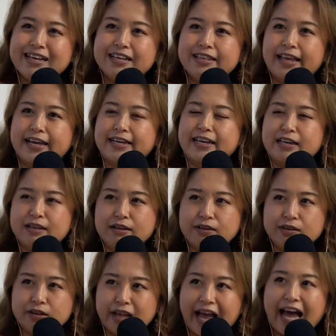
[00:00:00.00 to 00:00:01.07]
Like,
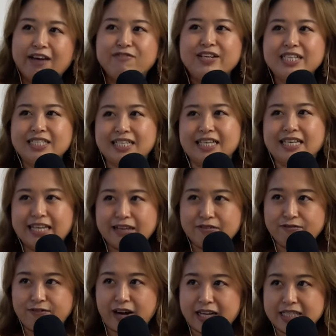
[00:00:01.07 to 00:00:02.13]
having sinking
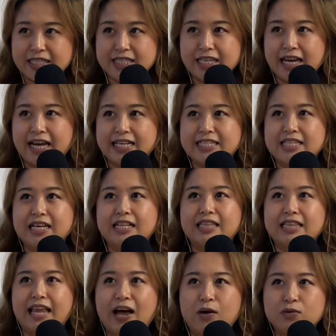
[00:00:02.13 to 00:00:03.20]
funds has
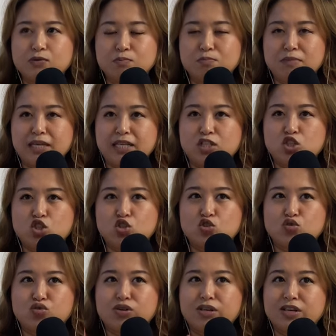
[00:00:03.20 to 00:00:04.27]
allowed me
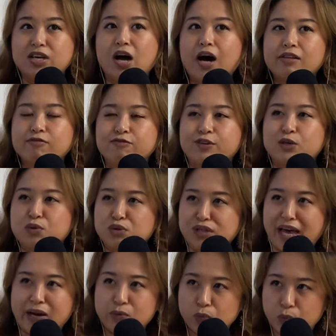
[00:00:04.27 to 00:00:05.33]
to not feel
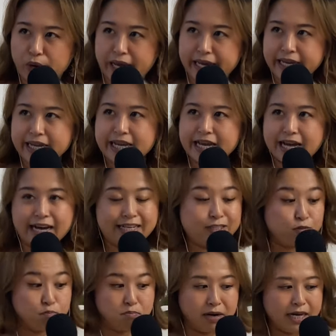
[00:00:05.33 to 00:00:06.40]
that way
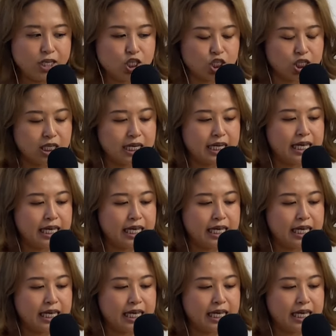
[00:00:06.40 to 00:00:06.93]
as much.